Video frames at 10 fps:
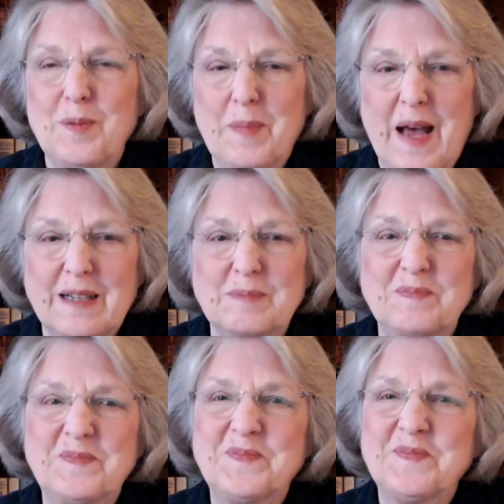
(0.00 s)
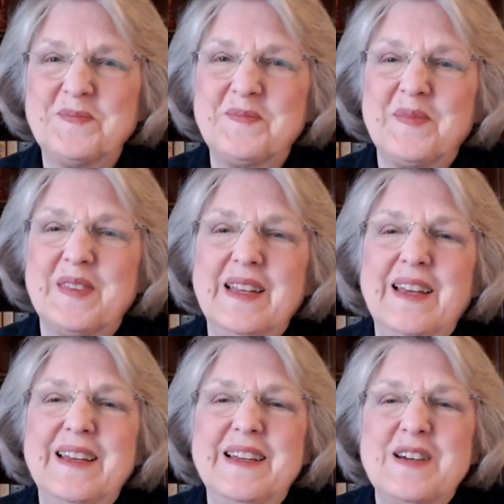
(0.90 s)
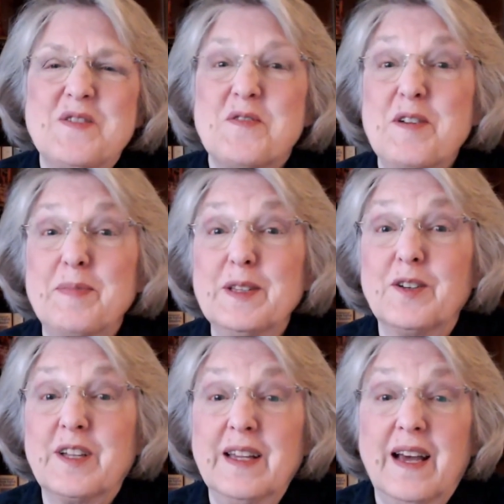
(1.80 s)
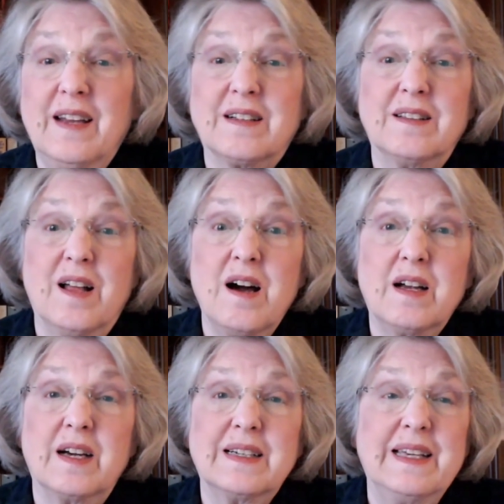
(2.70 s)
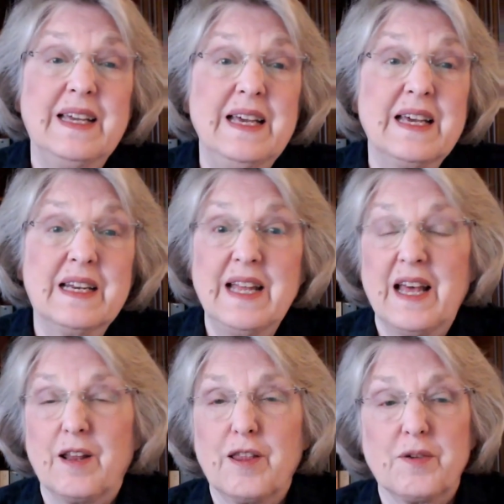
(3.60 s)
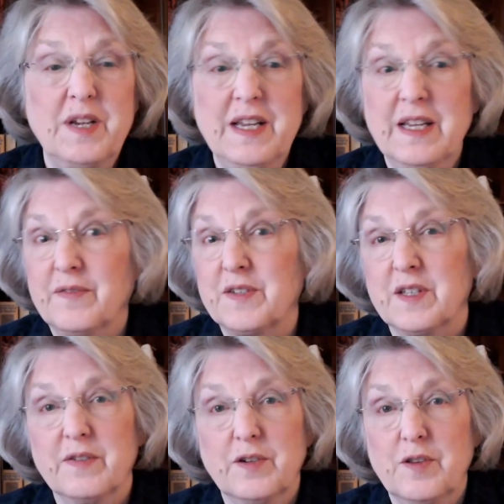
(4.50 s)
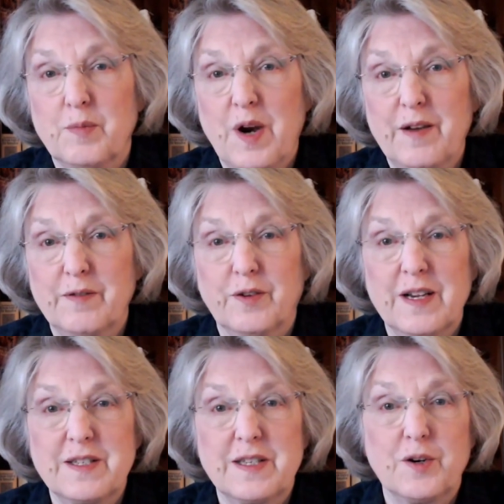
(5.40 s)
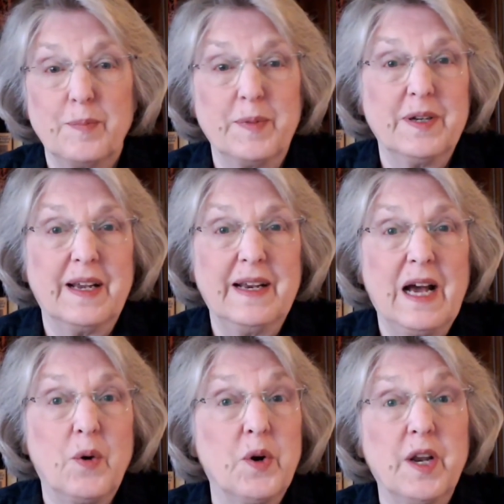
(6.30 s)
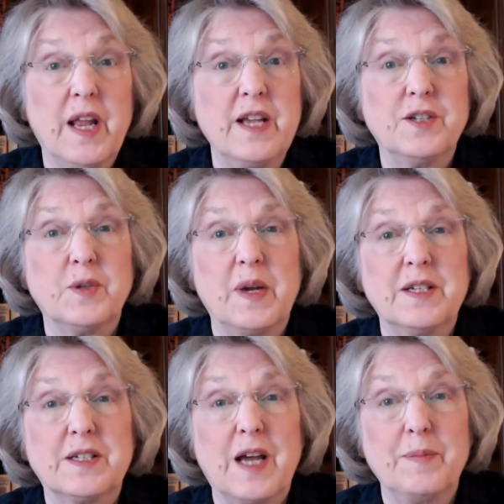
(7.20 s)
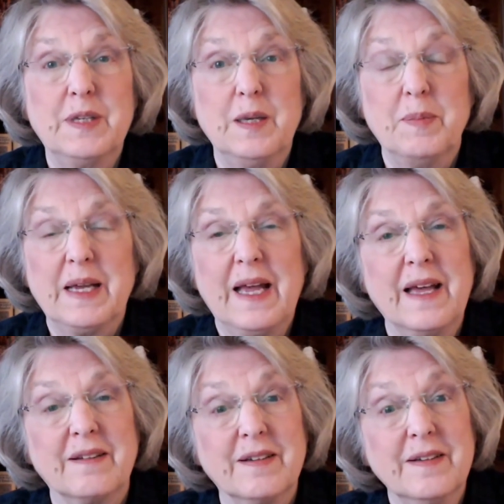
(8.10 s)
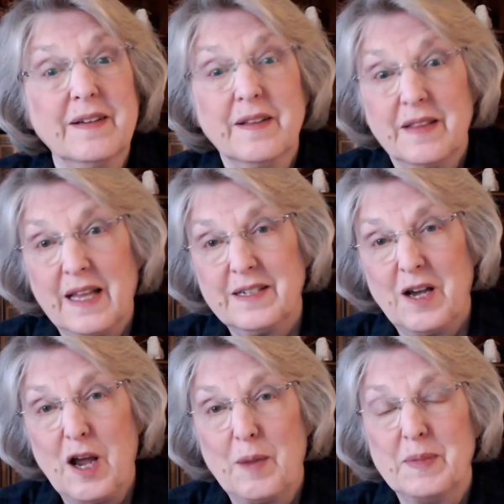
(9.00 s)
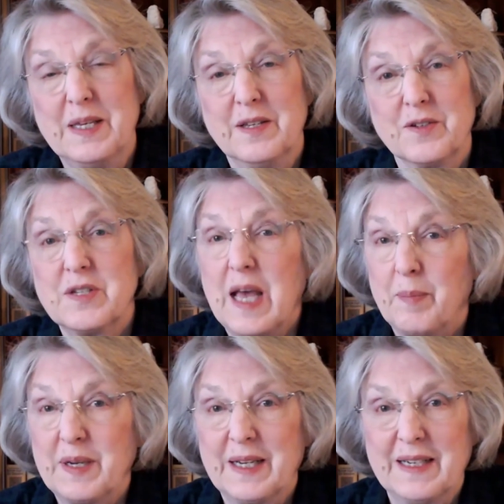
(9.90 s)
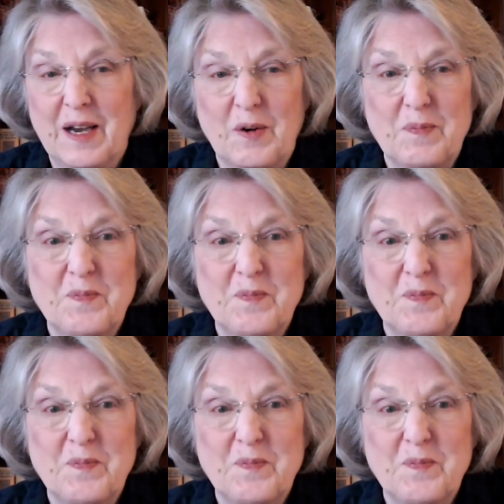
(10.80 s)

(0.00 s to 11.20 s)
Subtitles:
back. We've been looking at a clock, a key, and a net, 3 gifts given to the bride of Christ at her midnight hour in age-to-age timekeeping, and that time is happening now.